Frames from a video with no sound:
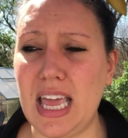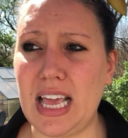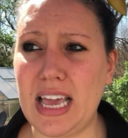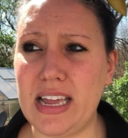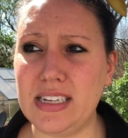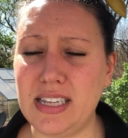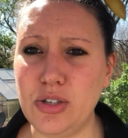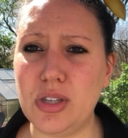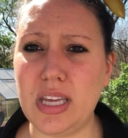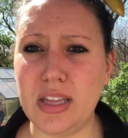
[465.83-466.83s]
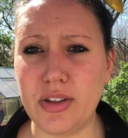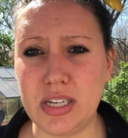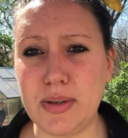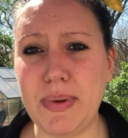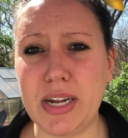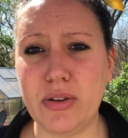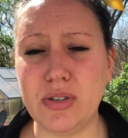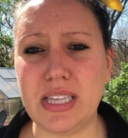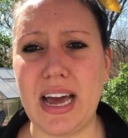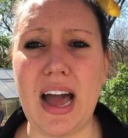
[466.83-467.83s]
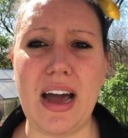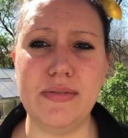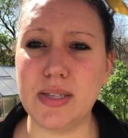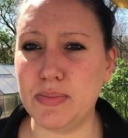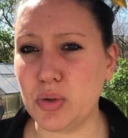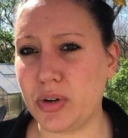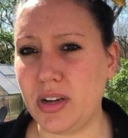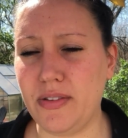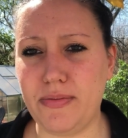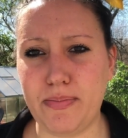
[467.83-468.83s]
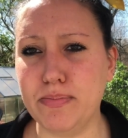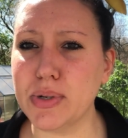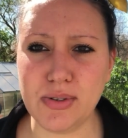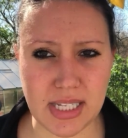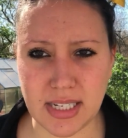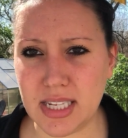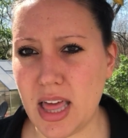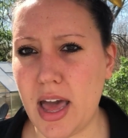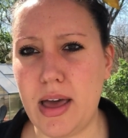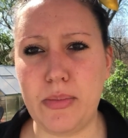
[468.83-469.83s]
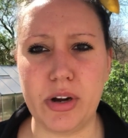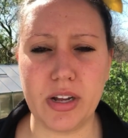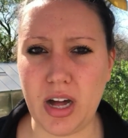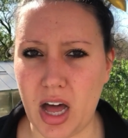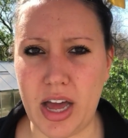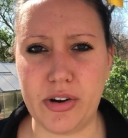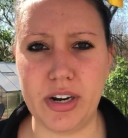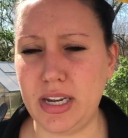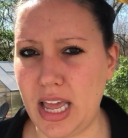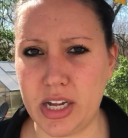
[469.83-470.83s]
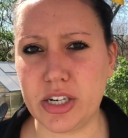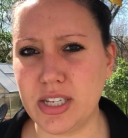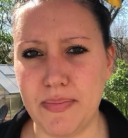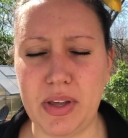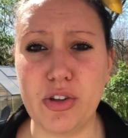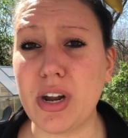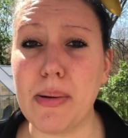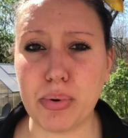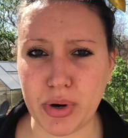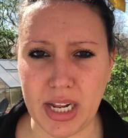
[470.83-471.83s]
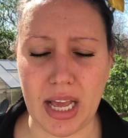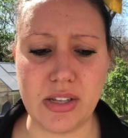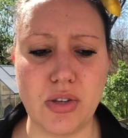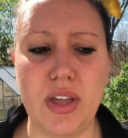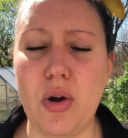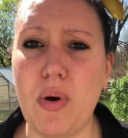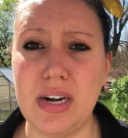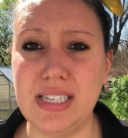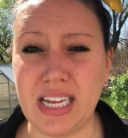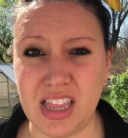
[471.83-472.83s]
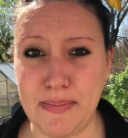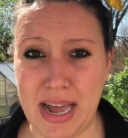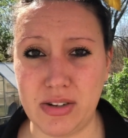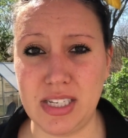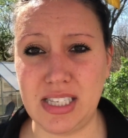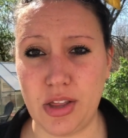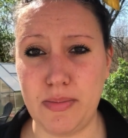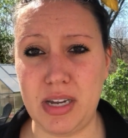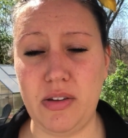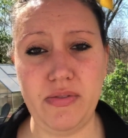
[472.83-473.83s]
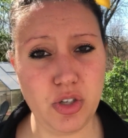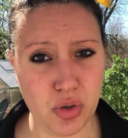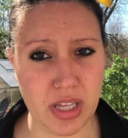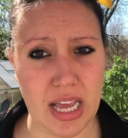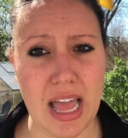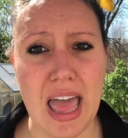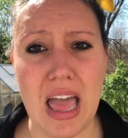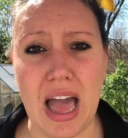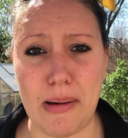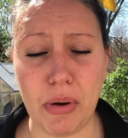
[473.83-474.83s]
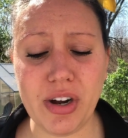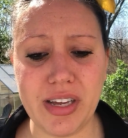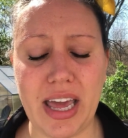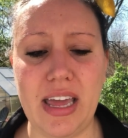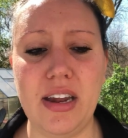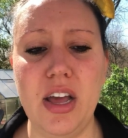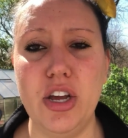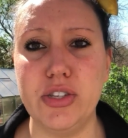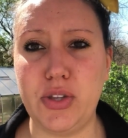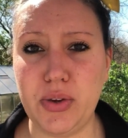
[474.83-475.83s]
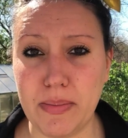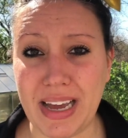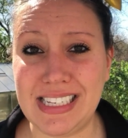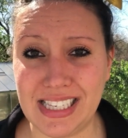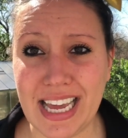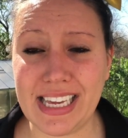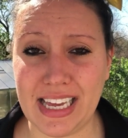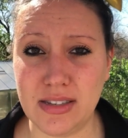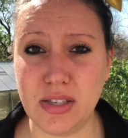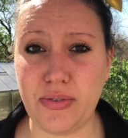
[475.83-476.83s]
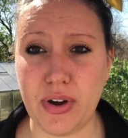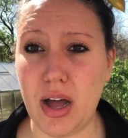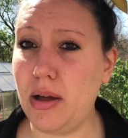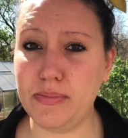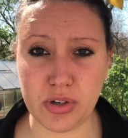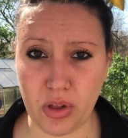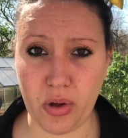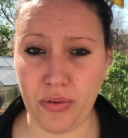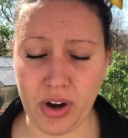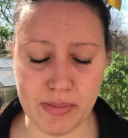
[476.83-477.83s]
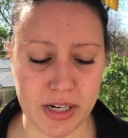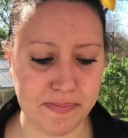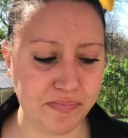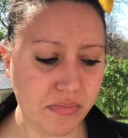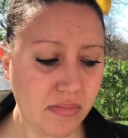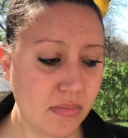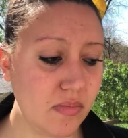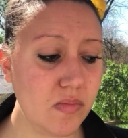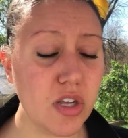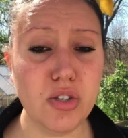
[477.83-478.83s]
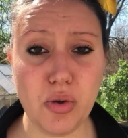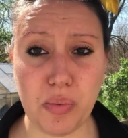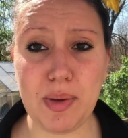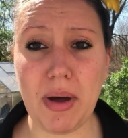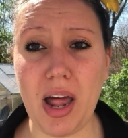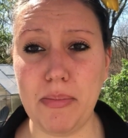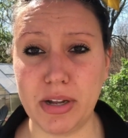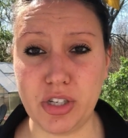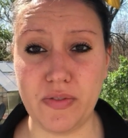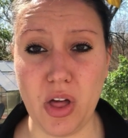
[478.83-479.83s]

and essentially they're the tomatoes that have some sort of bruising to them or a cut or a nick or something. They're not pretty, and so they don't want to set them out to sell them individually at market, so you can buy seconds from your local farmer. So we bought a bunch of